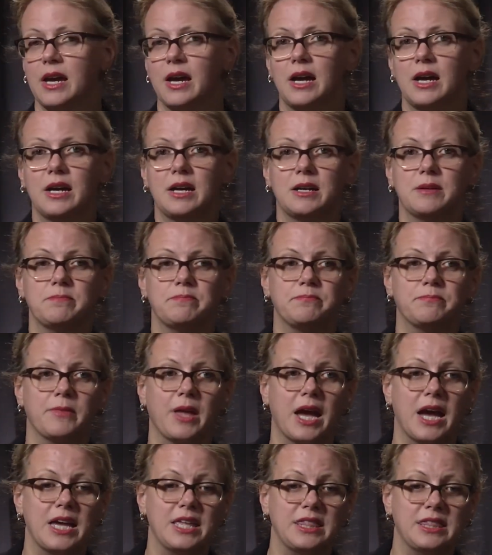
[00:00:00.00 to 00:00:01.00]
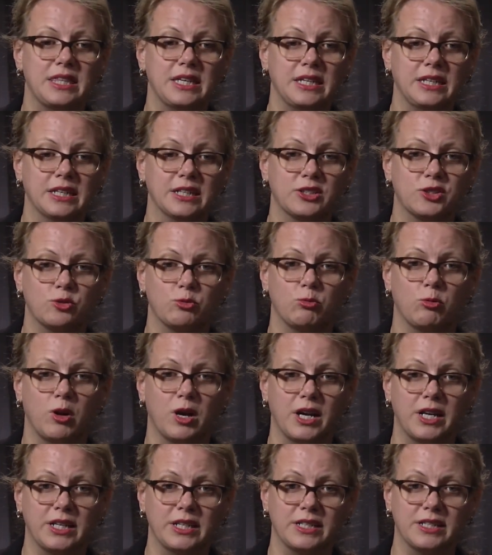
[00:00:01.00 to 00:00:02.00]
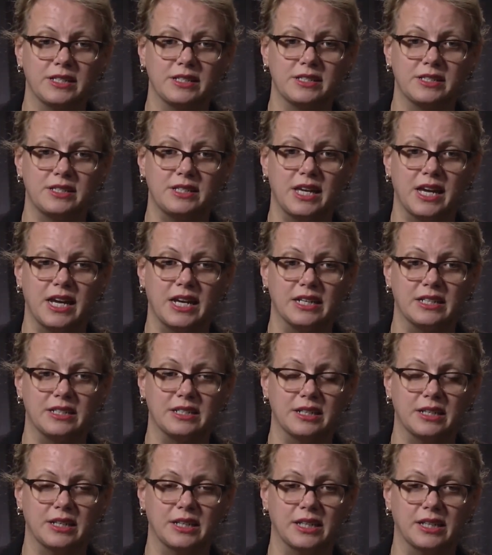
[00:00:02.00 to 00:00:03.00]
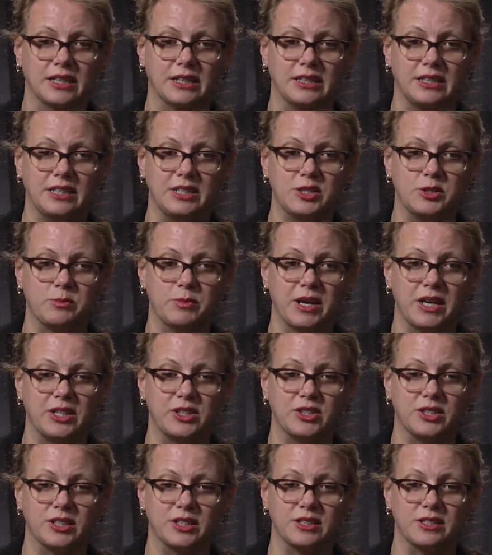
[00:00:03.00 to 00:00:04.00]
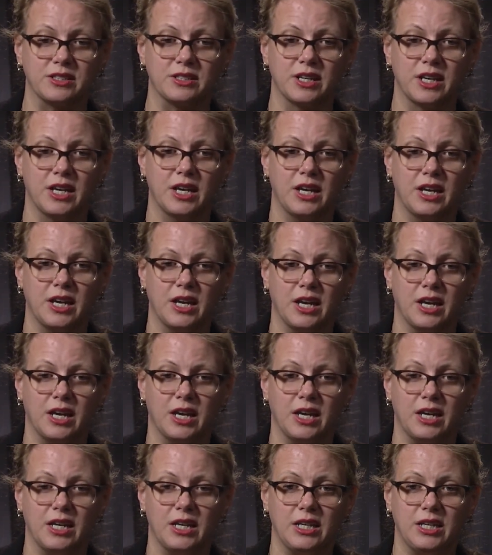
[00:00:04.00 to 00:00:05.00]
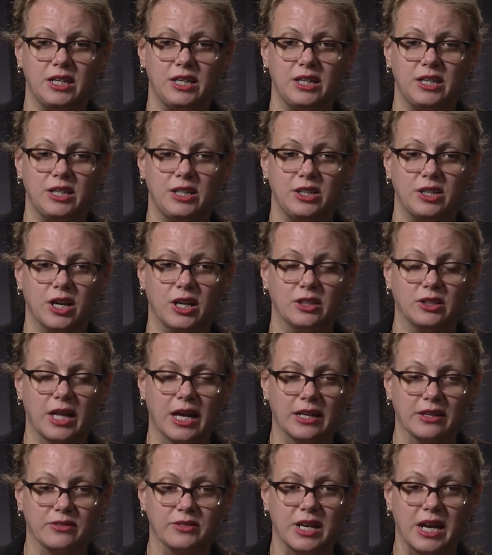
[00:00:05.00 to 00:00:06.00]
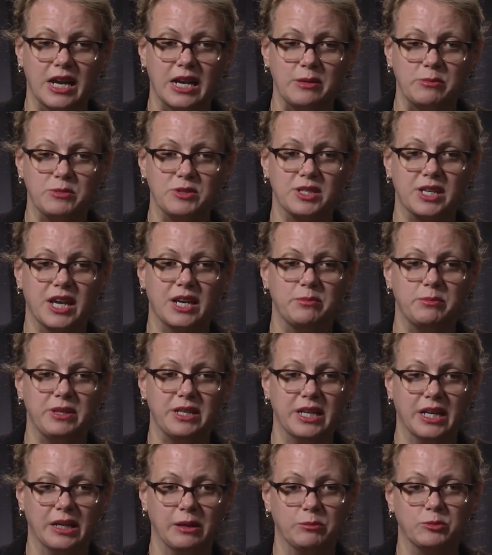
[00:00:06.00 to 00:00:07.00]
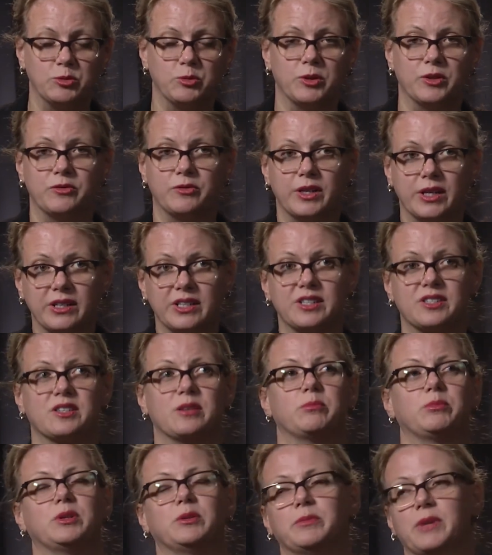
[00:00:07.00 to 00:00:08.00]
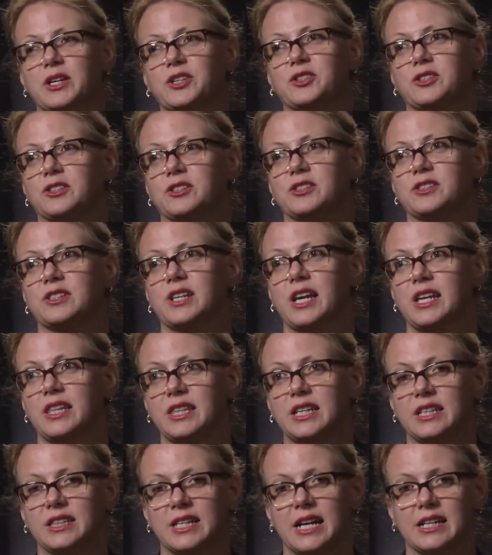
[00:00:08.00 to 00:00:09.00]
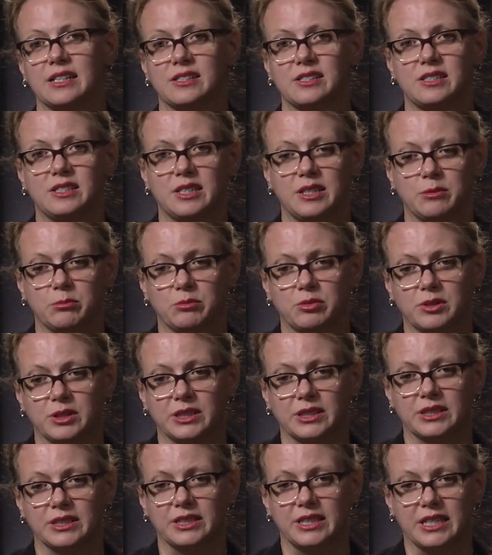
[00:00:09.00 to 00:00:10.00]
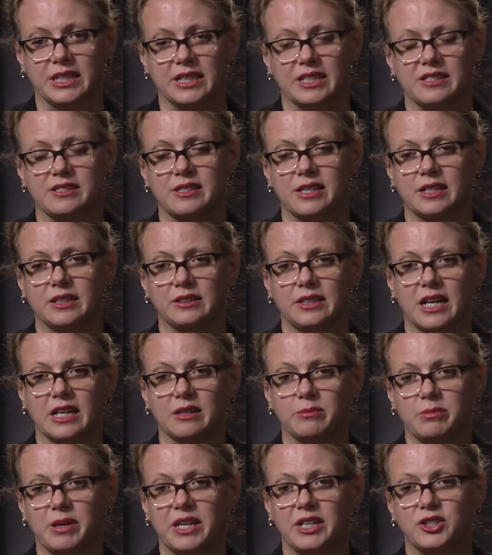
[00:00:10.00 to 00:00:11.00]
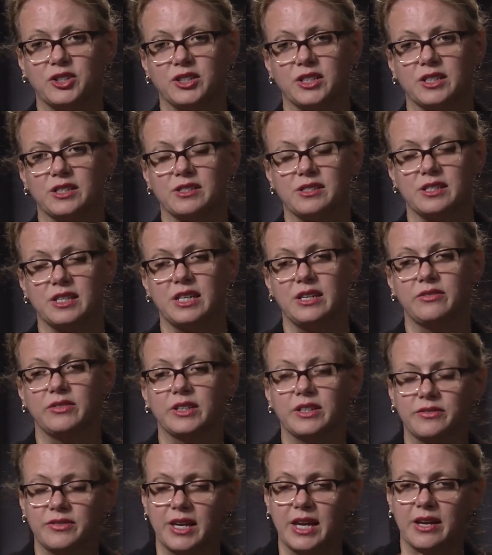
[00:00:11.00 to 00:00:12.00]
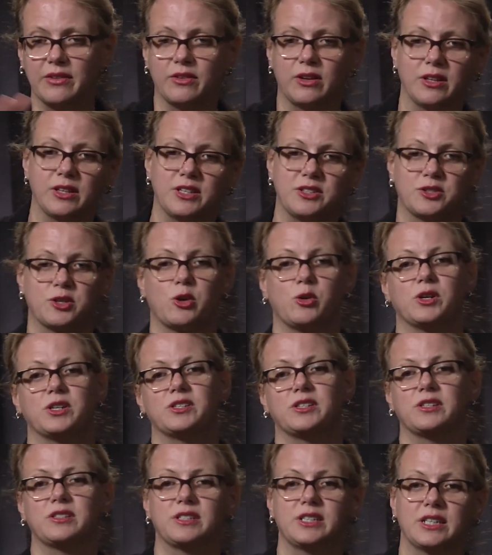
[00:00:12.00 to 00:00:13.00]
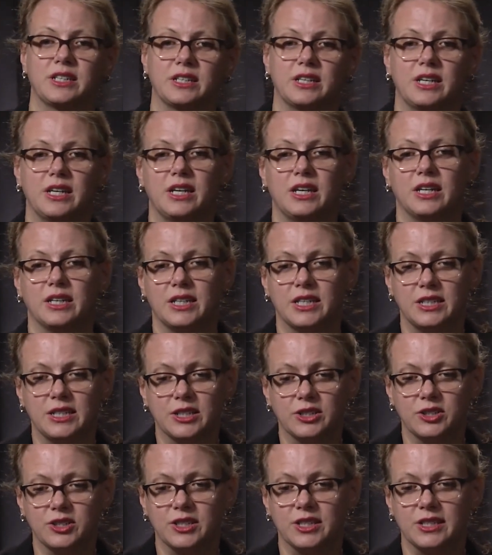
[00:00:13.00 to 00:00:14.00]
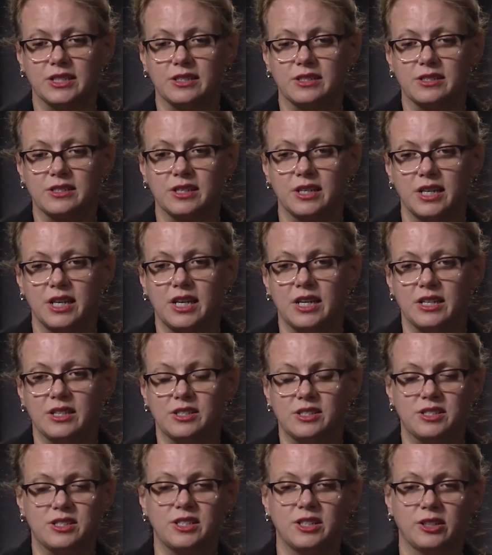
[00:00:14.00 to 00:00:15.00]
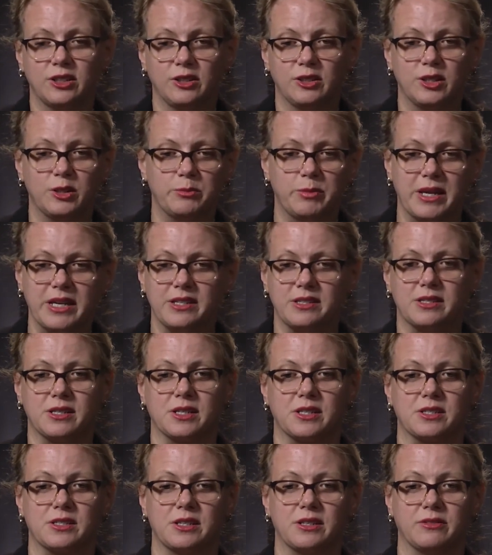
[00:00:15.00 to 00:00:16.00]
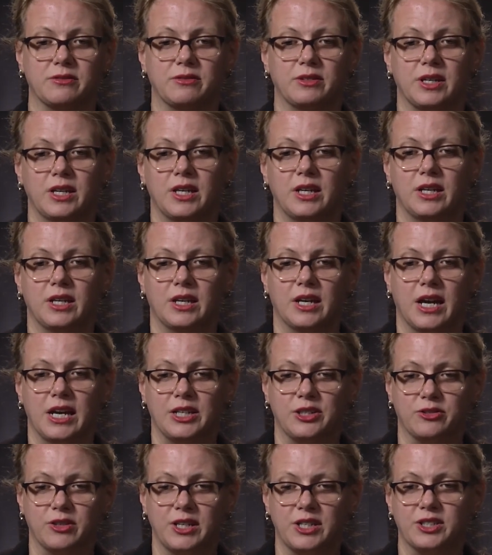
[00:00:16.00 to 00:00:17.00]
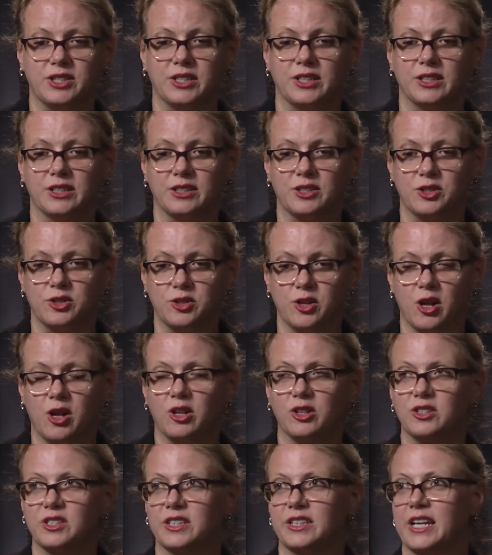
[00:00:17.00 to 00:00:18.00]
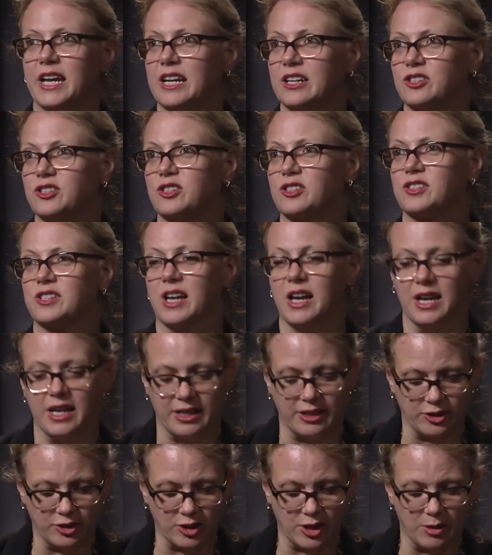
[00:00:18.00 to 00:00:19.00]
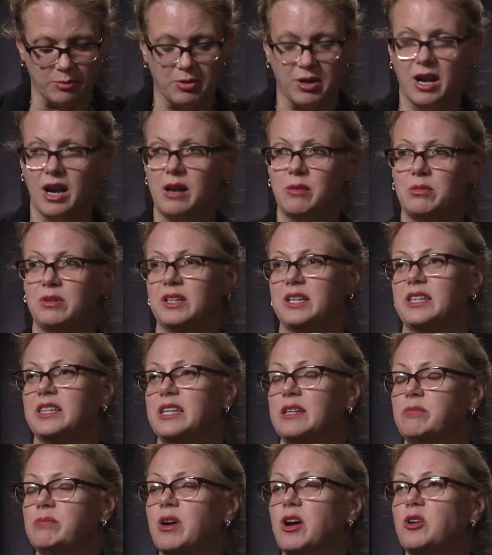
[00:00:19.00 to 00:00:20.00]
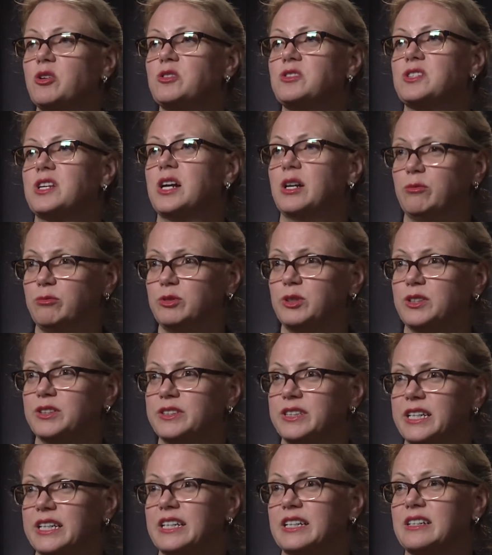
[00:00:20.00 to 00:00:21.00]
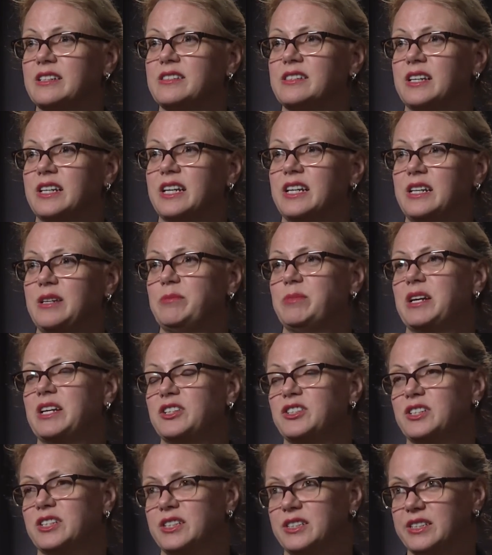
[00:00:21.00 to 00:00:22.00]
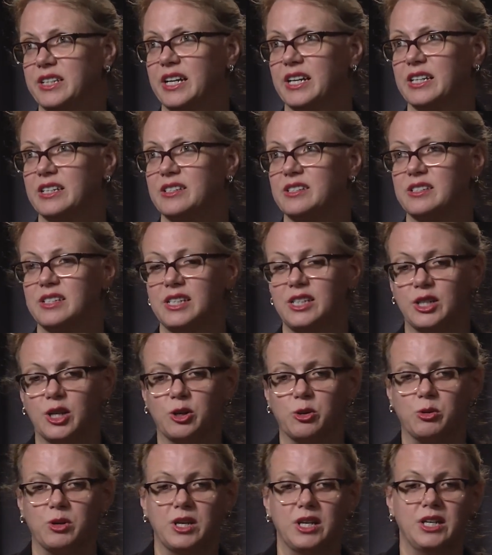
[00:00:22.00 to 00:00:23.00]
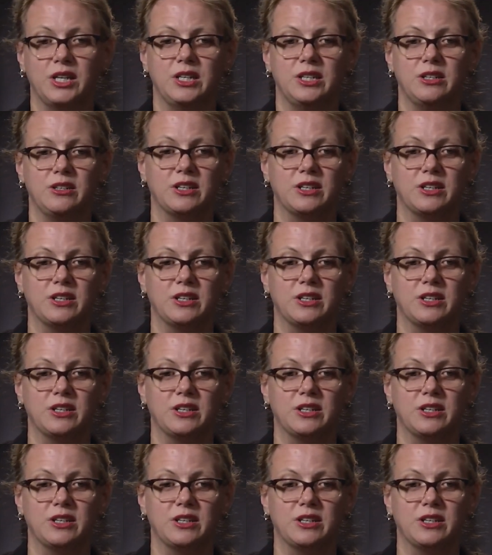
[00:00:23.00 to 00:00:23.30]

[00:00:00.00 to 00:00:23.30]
Um, I think it's one is that uh, these patients a lot of times can be helped with very simple measures. I think that's the important thing is that a lot of patients, even if they have all these coexisting conditions, still the basics of hydration, salt, and exercise are probably the most helpful things that any patient does. You know, sure.